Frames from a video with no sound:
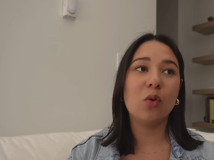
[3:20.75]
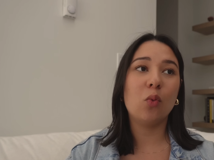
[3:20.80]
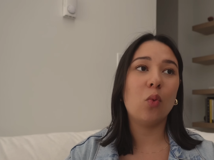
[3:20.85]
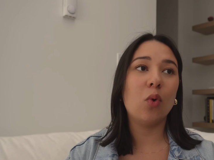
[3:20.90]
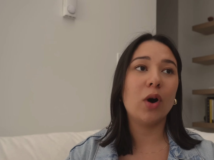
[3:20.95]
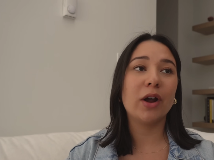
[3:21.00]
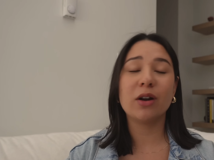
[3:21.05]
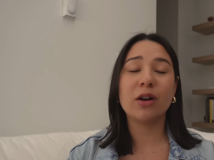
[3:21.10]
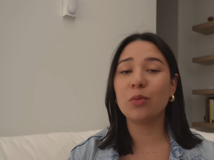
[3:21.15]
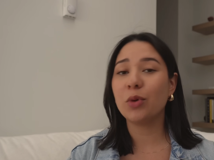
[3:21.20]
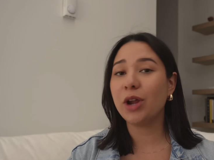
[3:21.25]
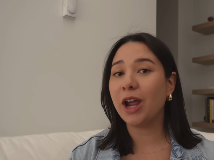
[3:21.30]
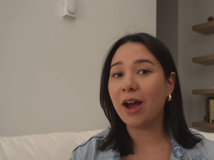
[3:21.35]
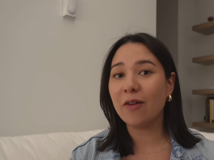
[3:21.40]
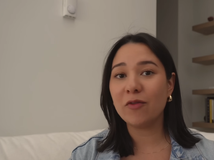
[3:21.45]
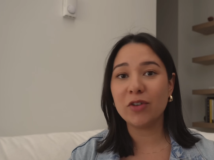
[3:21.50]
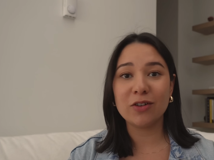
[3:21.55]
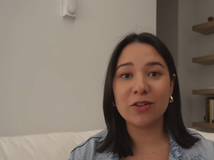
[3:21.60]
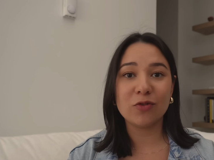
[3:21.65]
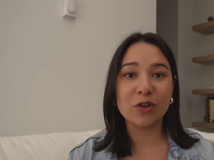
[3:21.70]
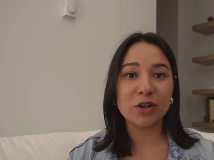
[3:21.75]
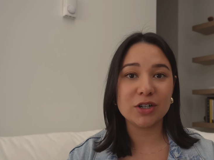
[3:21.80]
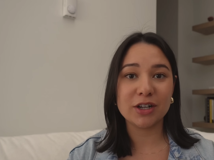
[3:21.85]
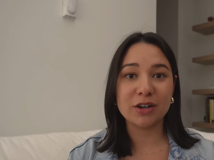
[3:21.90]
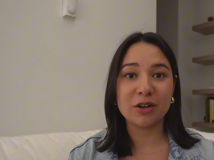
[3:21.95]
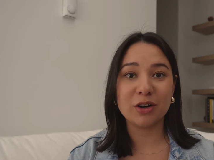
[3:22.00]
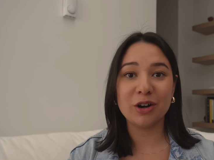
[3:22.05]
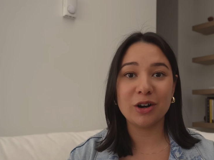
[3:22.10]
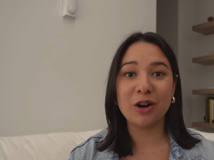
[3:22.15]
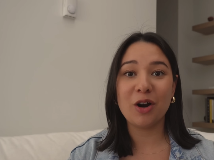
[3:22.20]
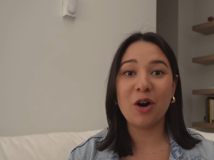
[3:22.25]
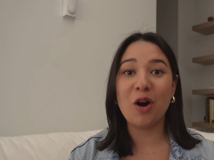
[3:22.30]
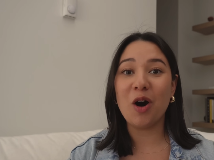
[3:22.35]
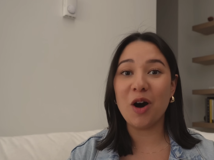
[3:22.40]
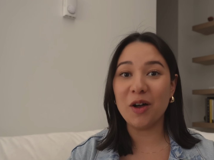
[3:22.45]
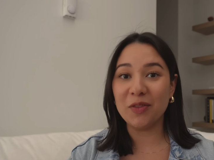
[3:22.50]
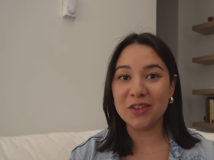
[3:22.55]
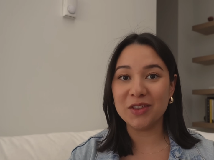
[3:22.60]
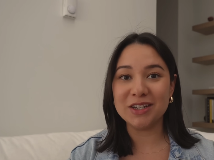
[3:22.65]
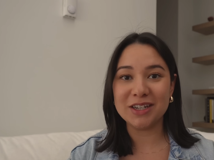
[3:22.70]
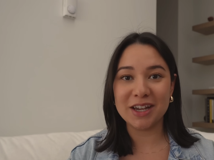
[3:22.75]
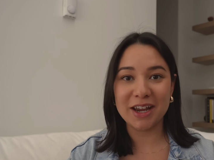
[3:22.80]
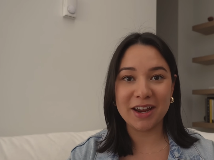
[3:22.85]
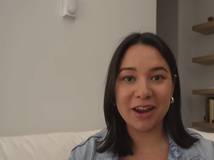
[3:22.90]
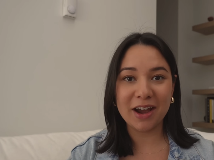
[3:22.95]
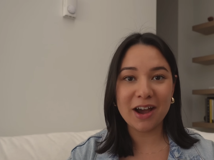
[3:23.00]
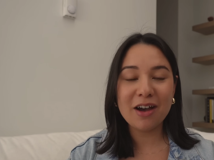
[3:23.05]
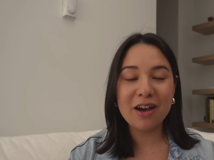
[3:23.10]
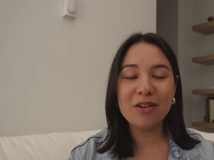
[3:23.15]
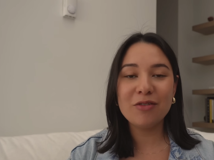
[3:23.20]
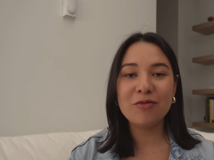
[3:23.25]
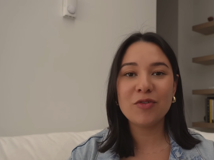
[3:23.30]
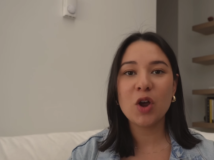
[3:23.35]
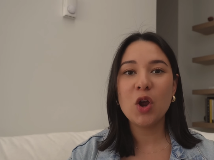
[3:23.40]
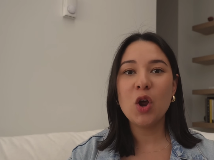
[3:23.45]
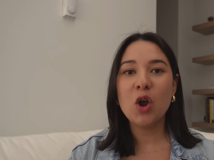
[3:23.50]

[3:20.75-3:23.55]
what are we having for dinner on the day of,